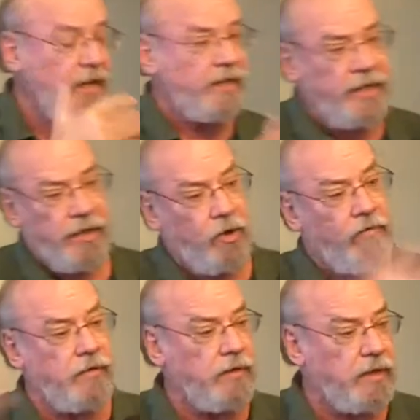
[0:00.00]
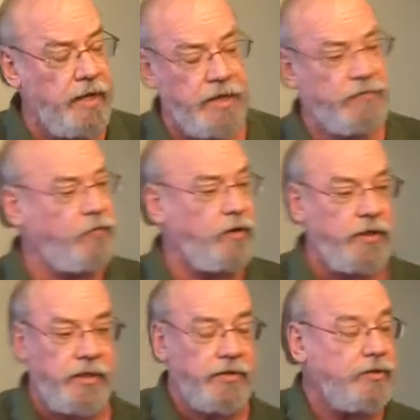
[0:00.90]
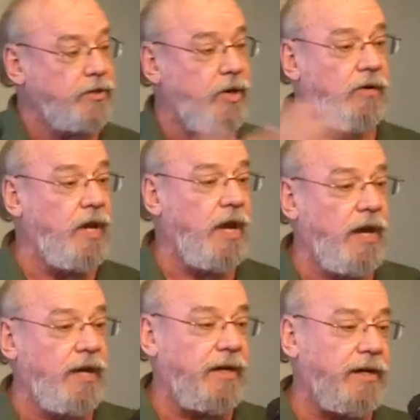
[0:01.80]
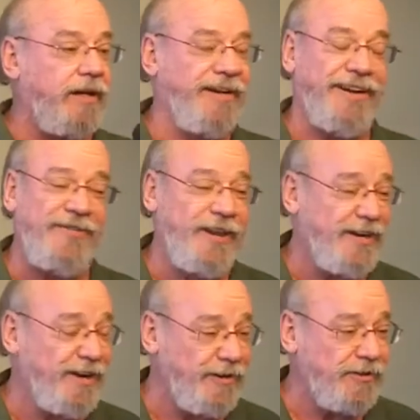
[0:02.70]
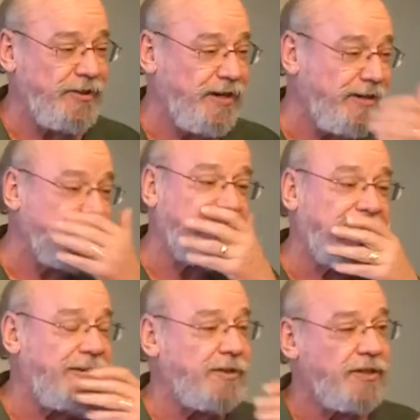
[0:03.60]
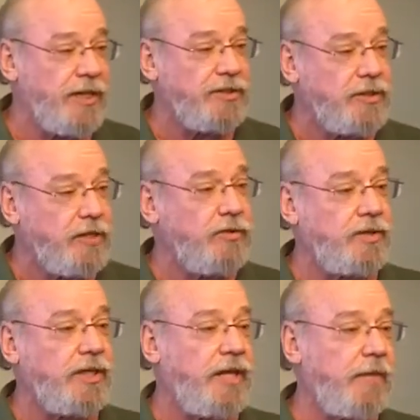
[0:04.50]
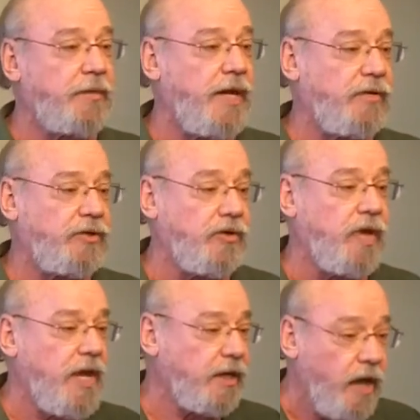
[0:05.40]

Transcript: And I think over the last 40 years or so, I've had hundreds and hundreds of counseling sessions that usually came down to,